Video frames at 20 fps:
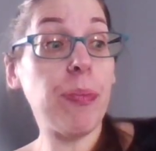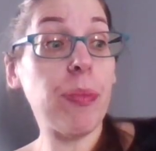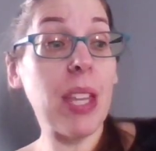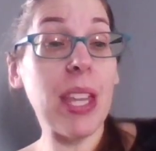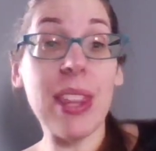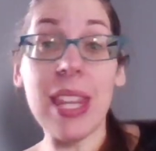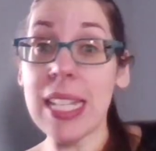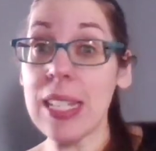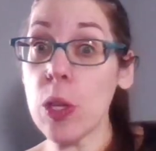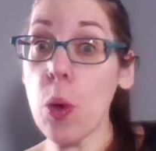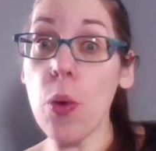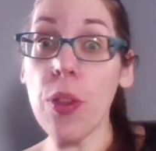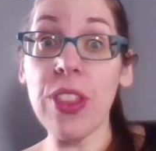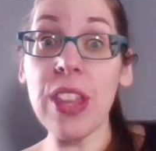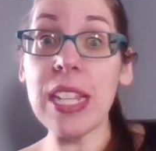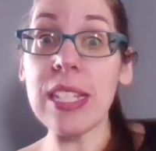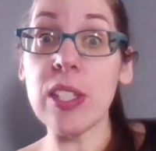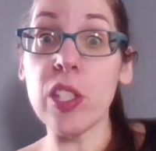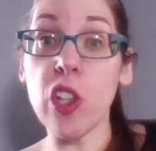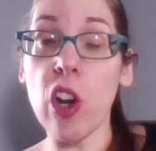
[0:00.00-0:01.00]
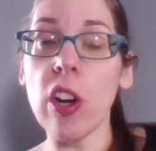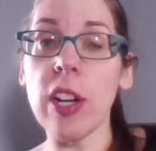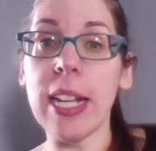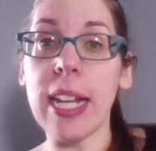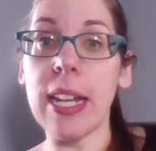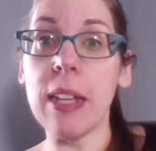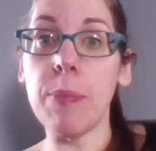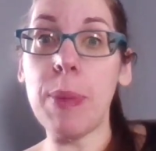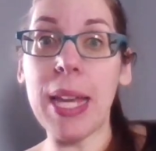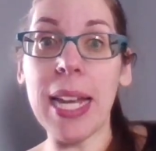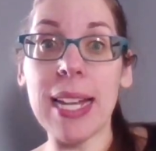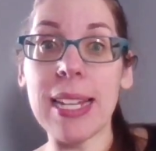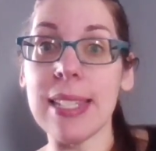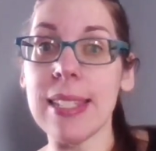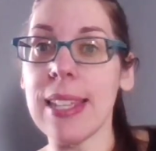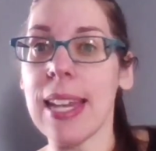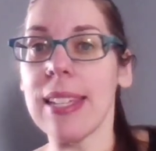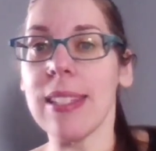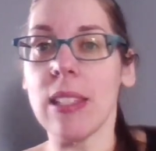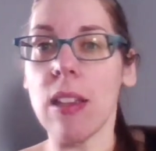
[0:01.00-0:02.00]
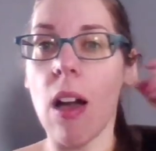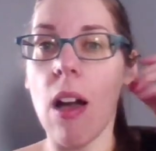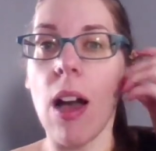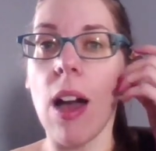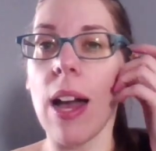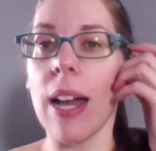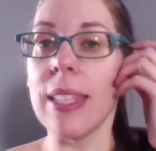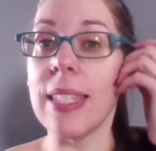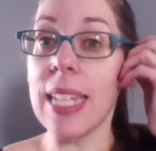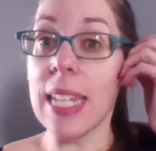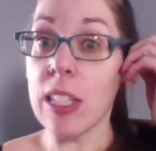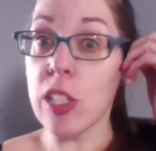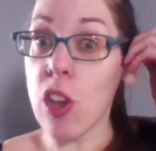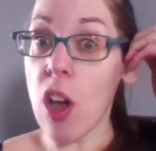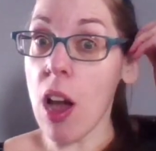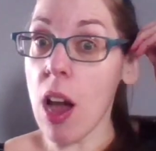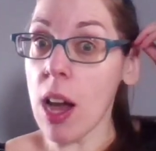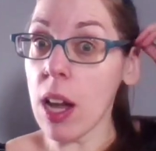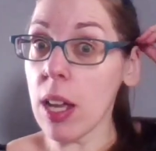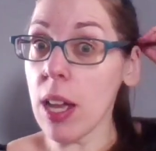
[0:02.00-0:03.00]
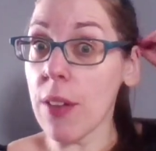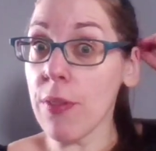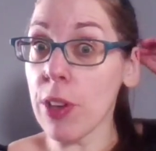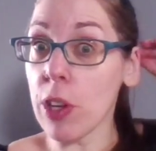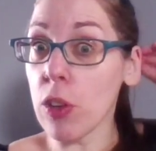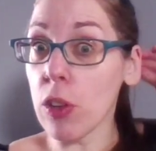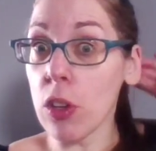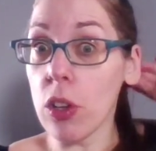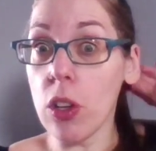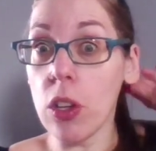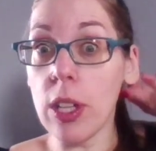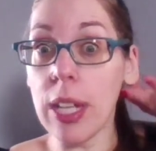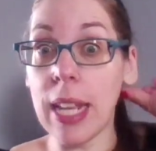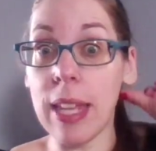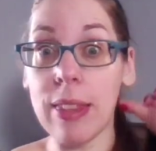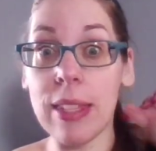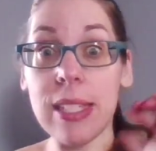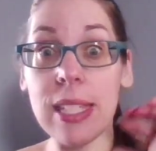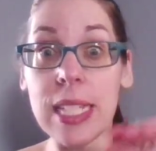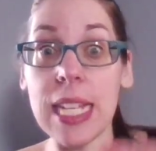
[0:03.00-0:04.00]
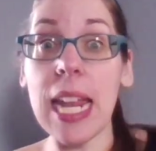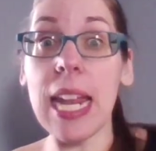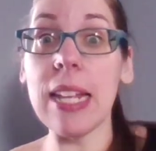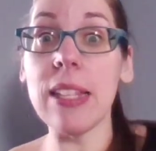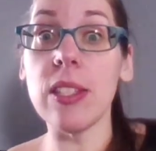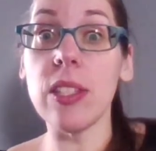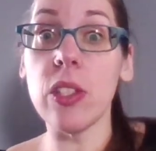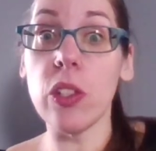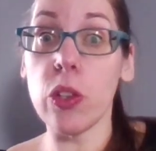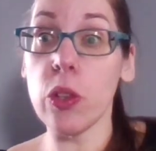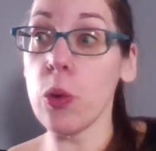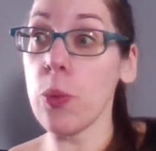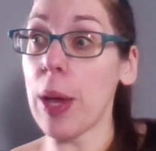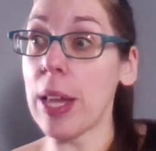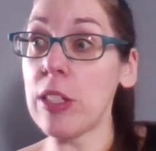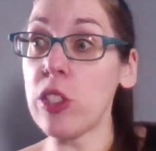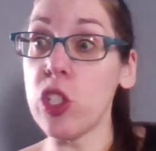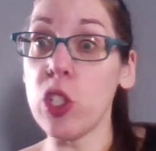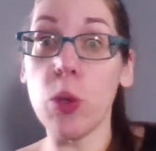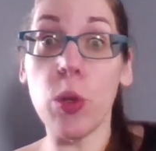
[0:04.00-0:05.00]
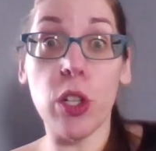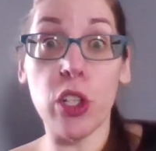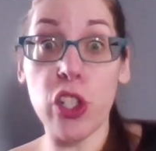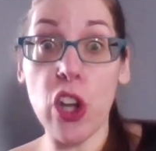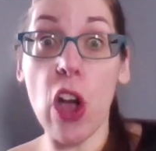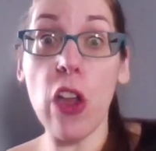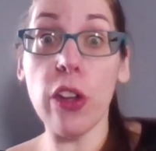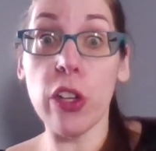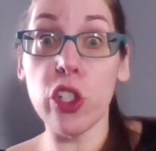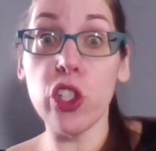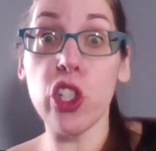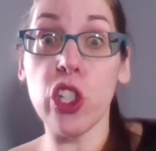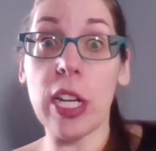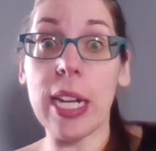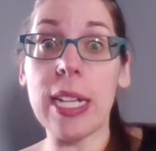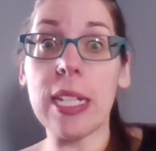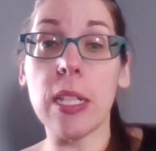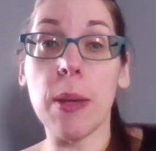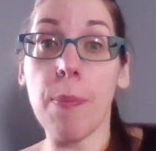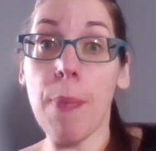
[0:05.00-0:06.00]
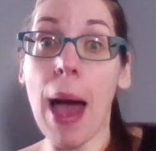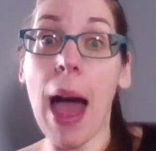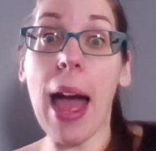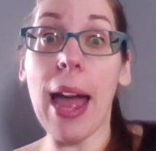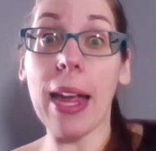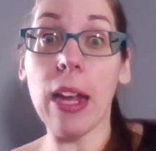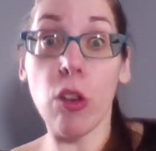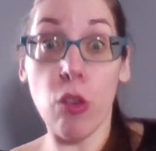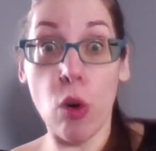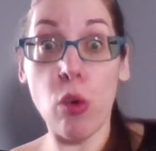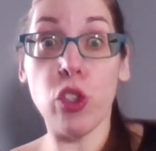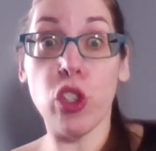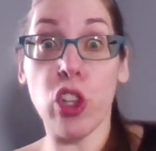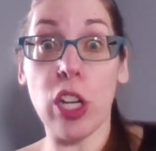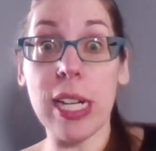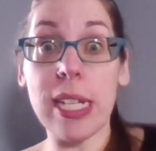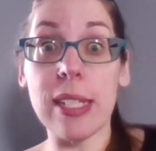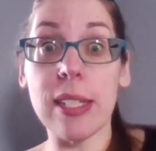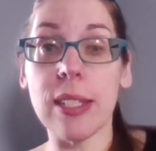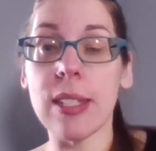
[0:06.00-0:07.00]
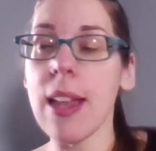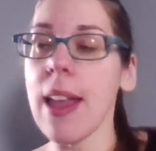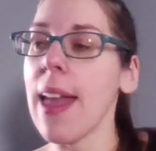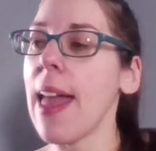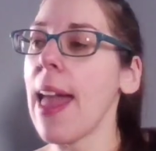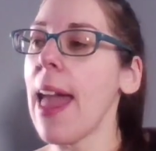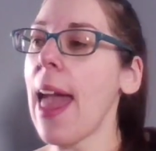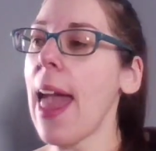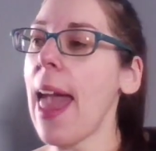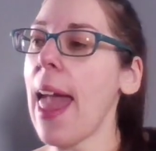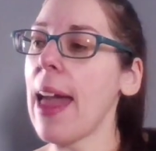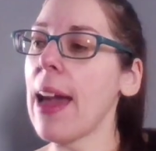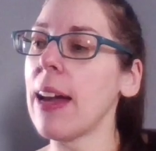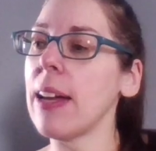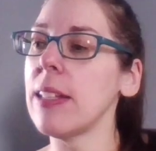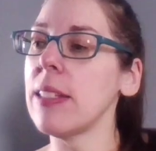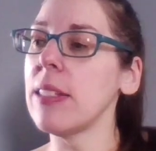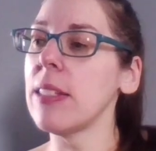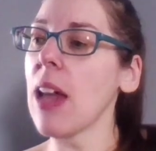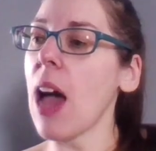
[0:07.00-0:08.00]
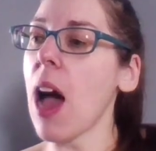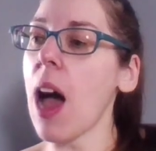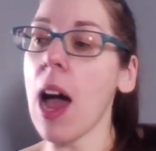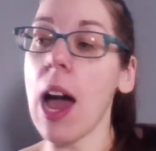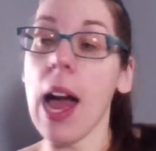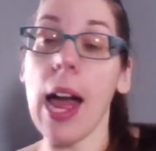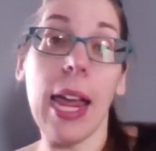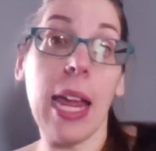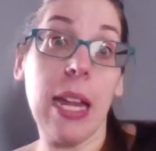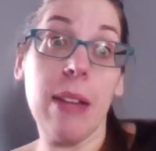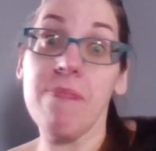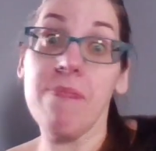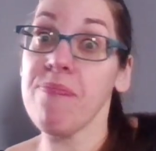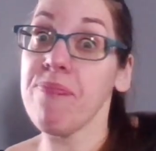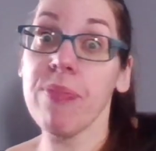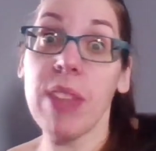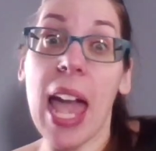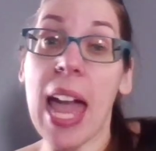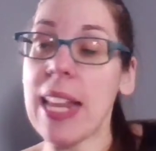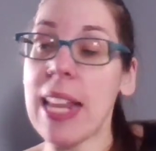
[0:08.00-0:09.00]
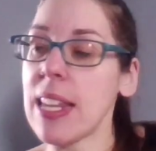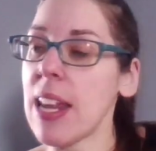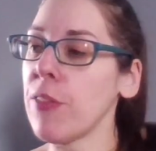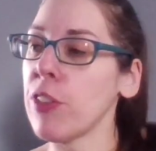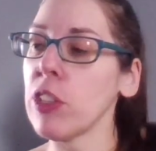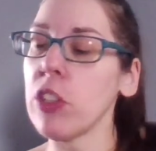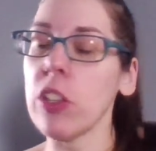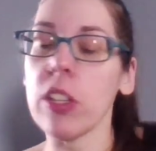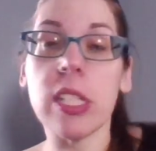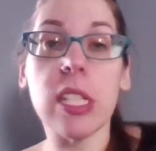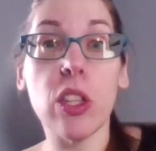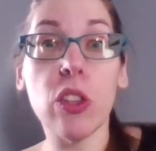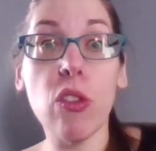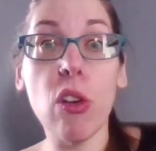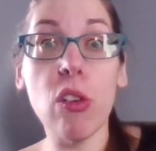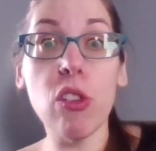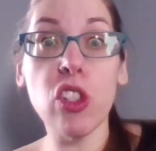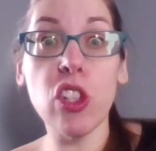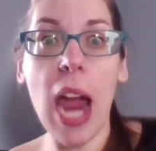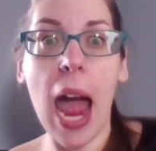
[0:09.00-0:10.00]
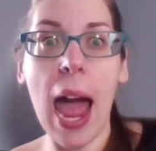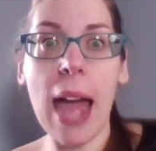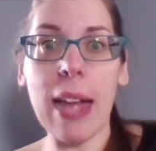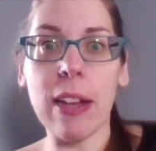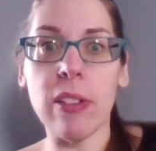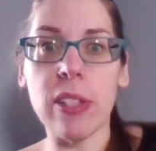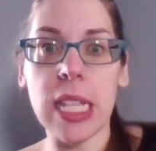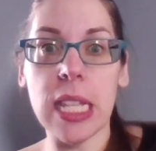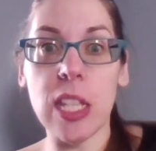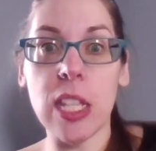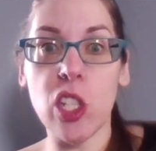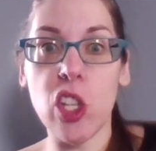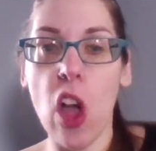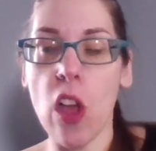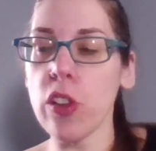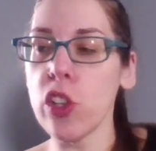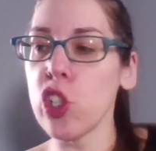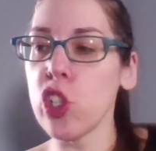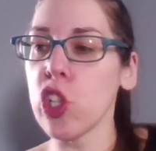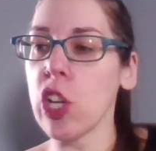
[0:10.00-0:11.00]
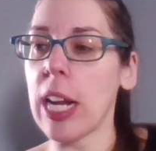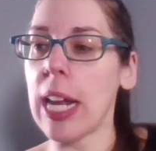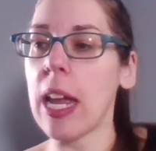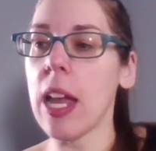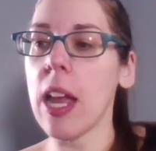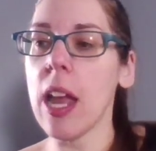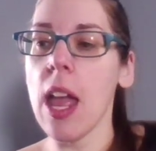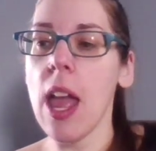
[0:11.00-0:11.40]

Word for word: This whole thing started because I saw a TikTok of a girl in the States who went to her Dollar Tree to buy groceries. And I had never looked at the grocery aisles in the Dollar Tree.